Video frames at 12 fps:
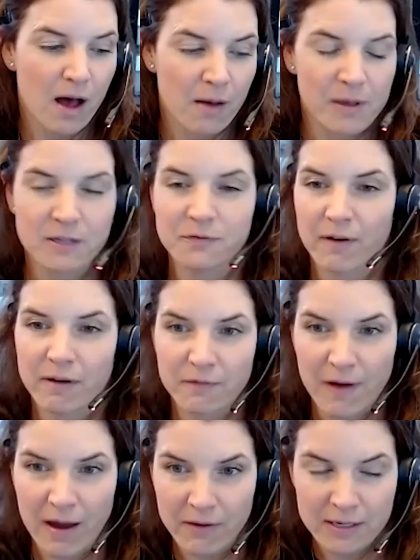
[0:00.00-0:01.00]
It's very
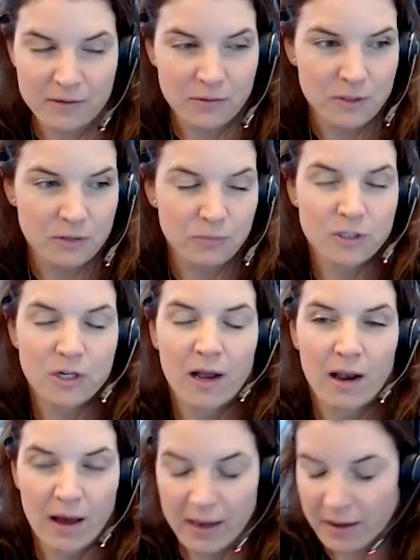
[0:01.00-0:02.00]
varied, which
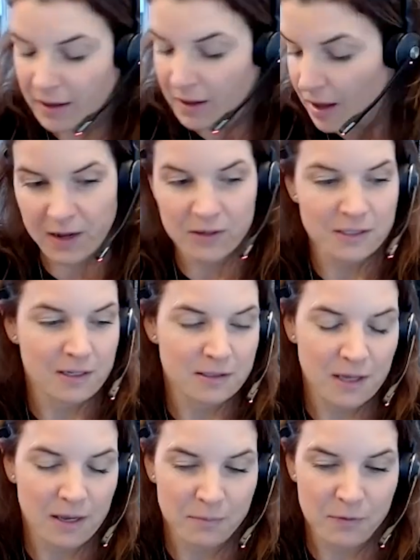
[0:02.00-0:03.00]
I like. And as I
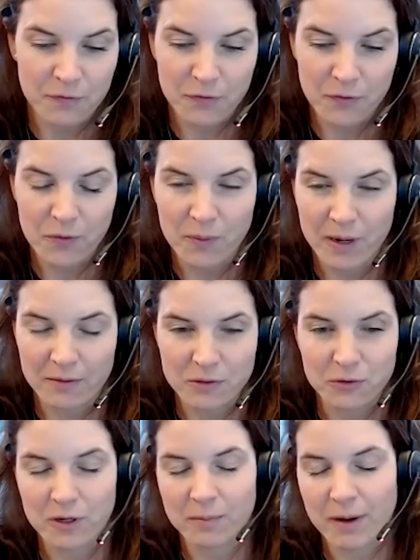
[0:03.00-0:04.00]
said before, when I
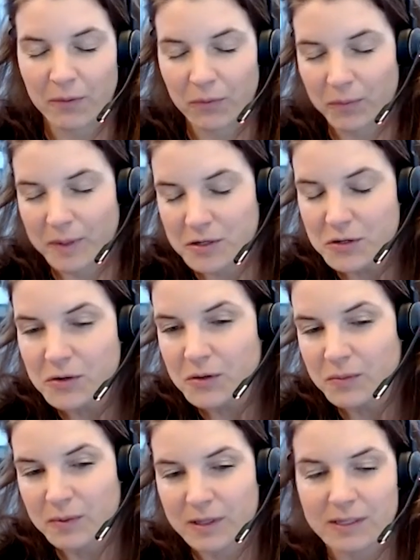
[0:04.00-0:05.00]
was talking about what we
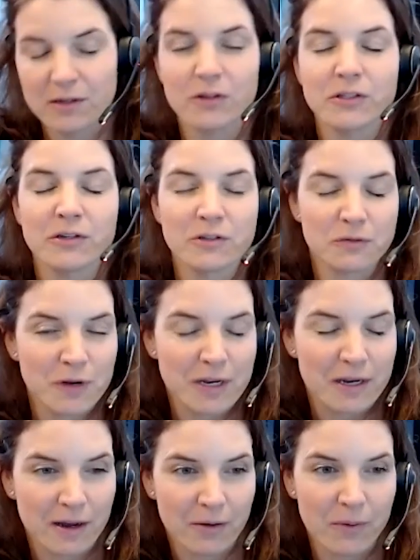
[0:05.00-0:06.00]
do, there's lots and lots of
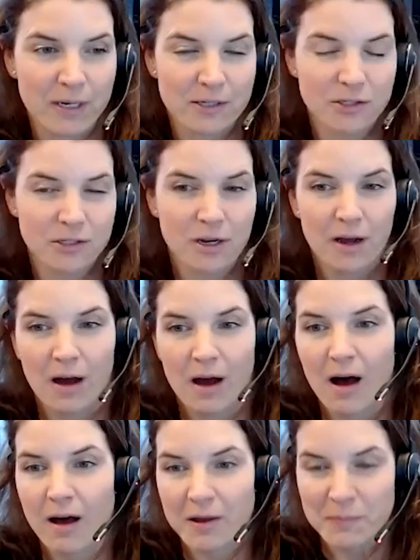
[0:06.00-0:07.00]
reading, which
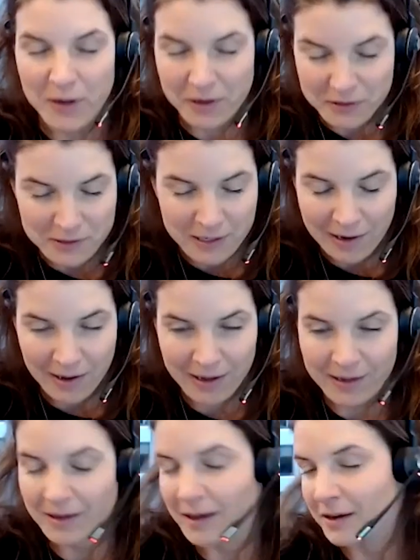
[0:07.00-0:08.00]
I personally
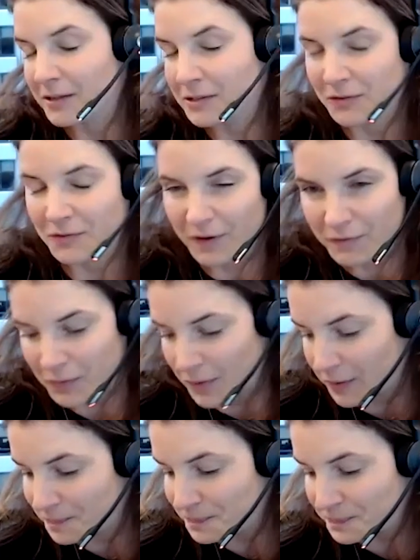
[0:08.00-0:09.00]
like. I know it's not for
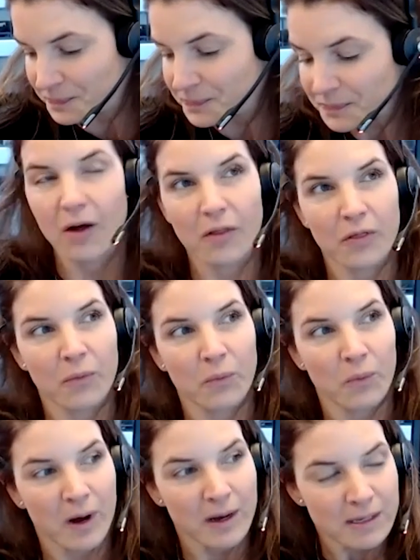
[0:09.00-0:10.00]
everyone. On the
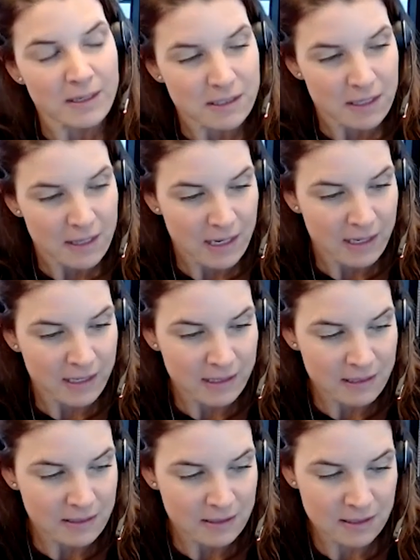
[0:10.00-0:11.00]
worst
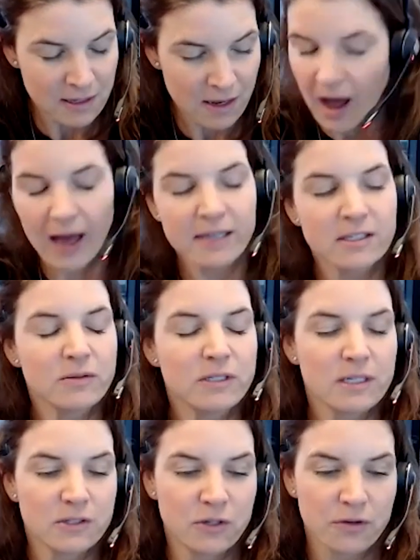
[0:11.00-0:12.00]
things, I guess I
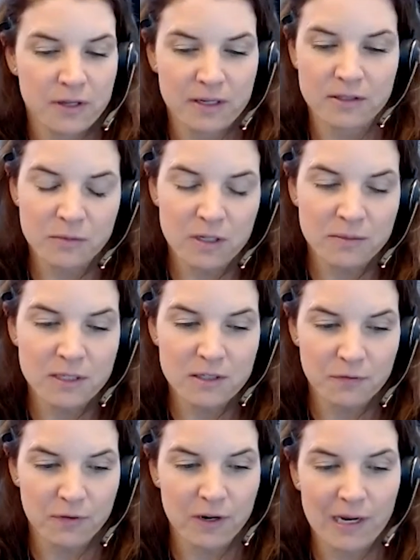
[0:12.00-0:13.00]
would say two things. Sometimes
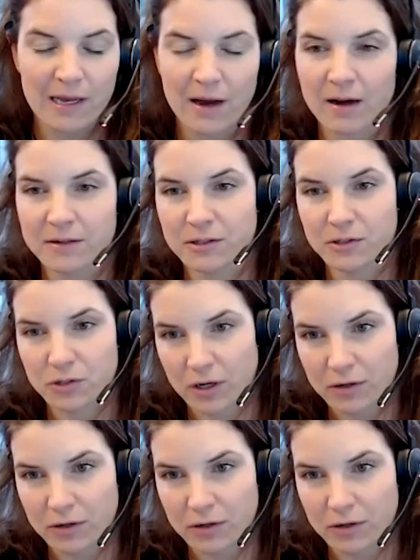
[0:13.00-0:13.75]
it's really hard to